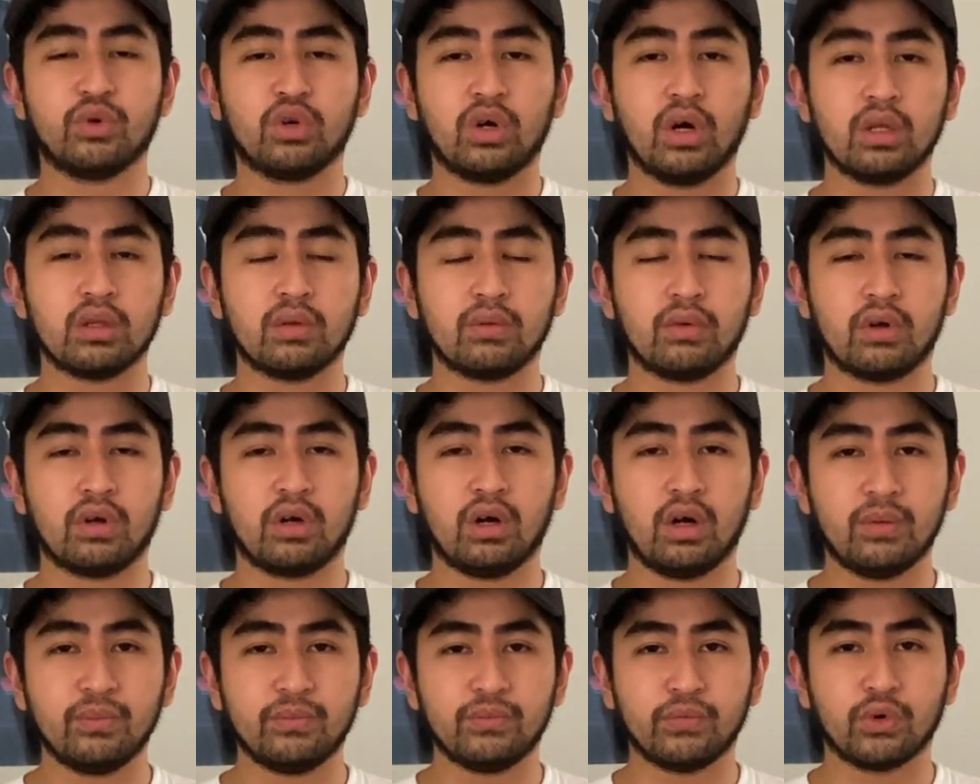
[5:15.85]

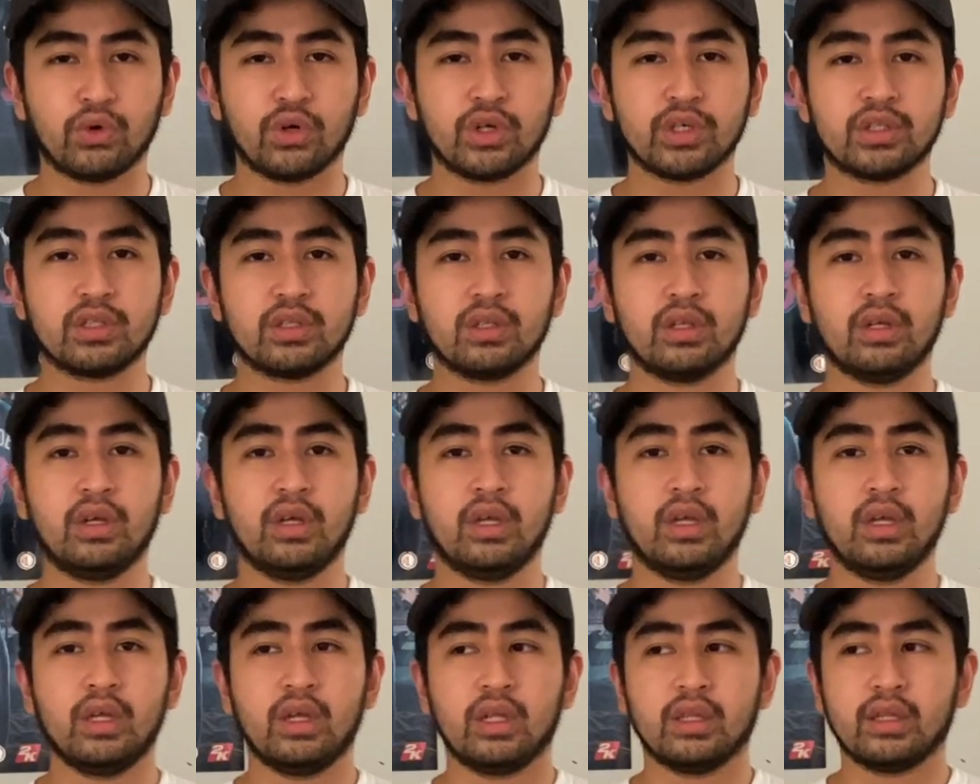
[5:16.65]
comfort,
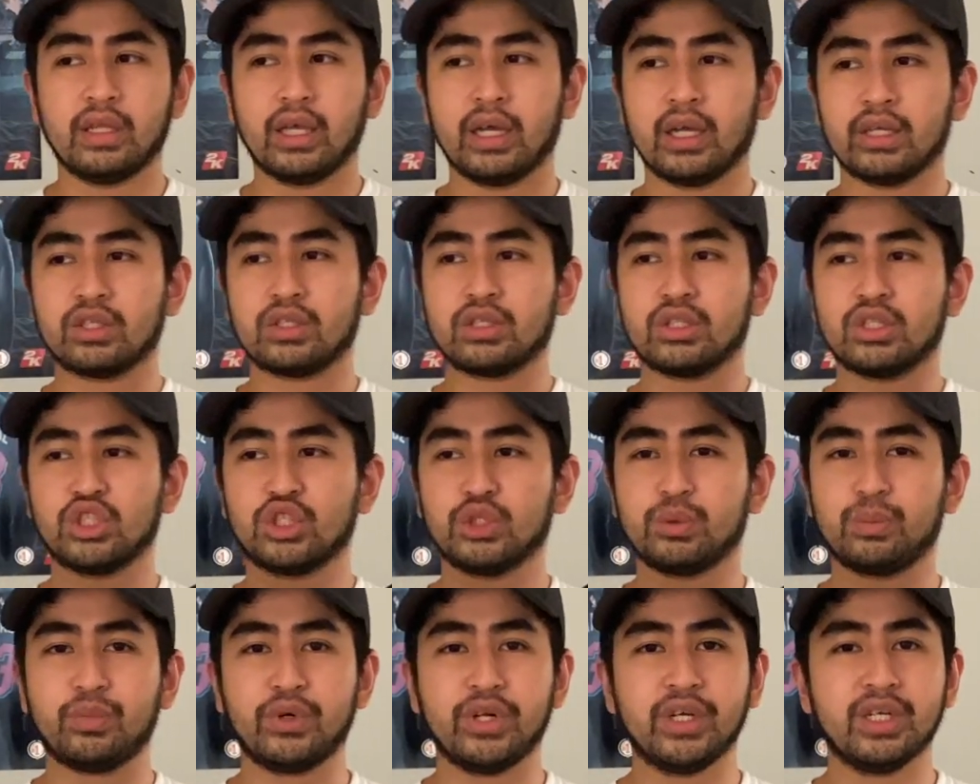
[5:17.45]
that
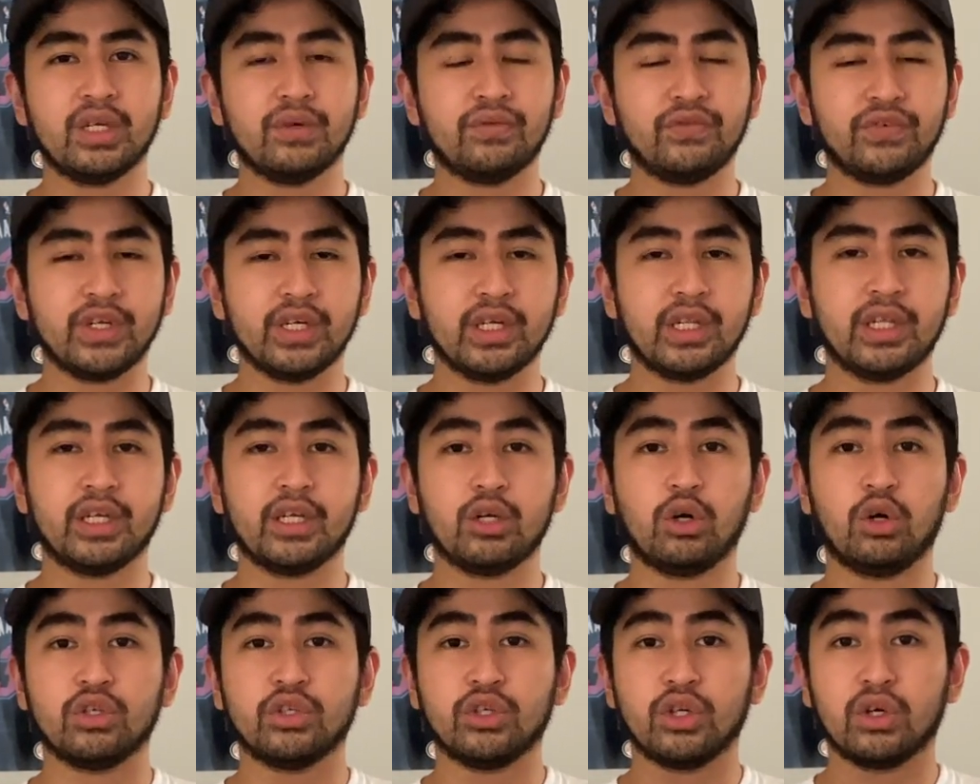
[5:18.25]
springy feeling
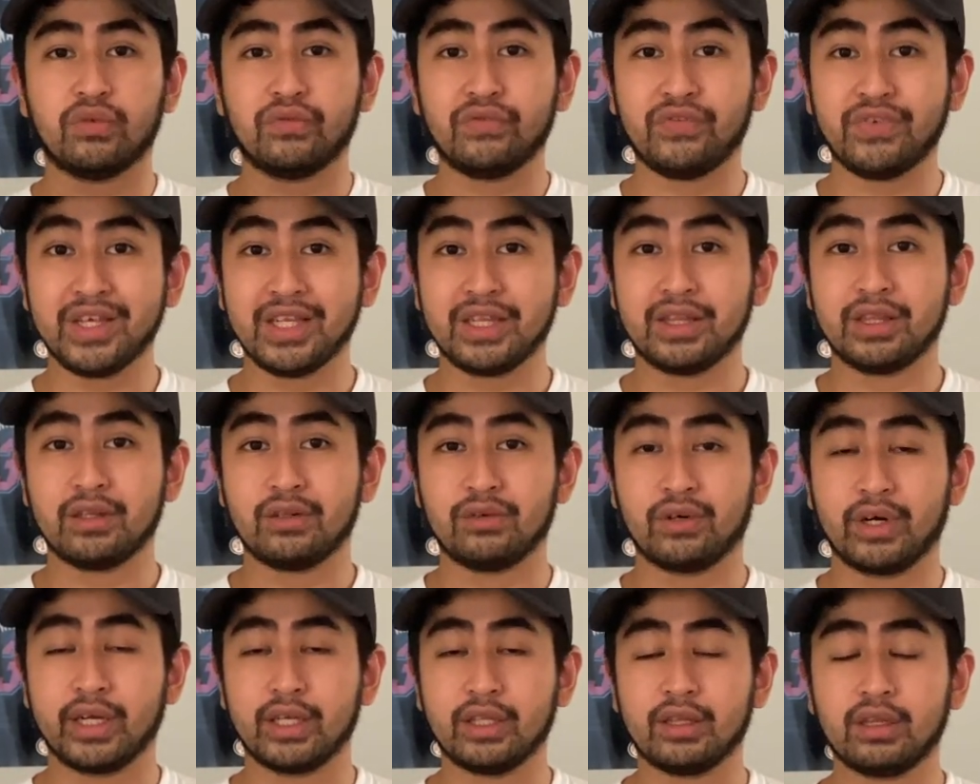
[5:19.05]
on your feet,
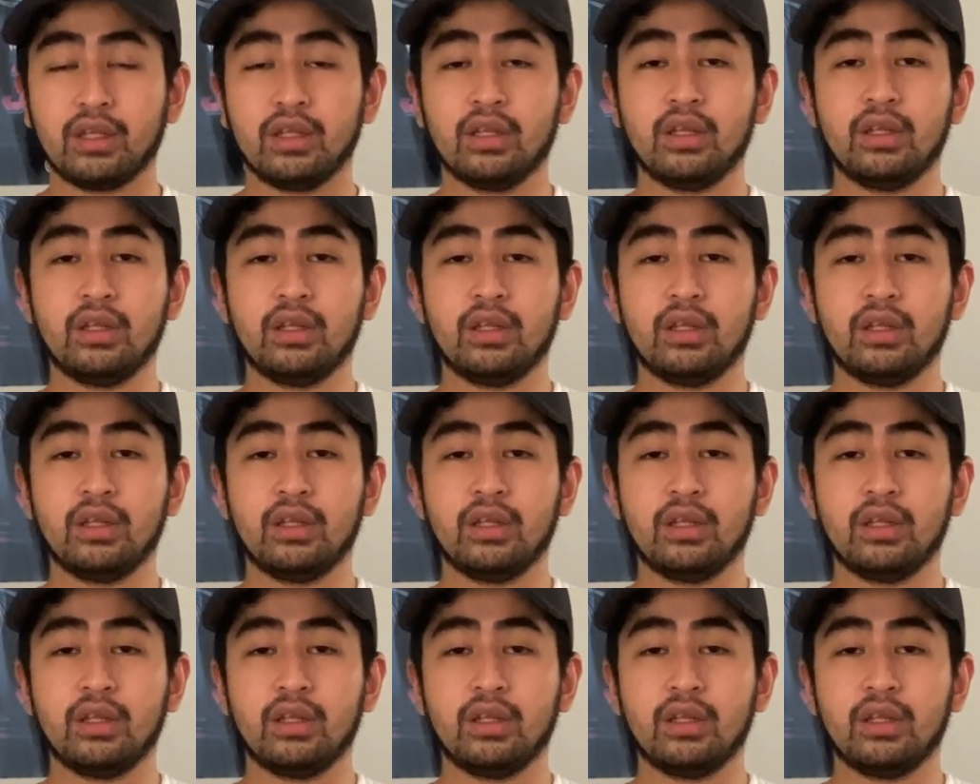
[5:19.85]
right?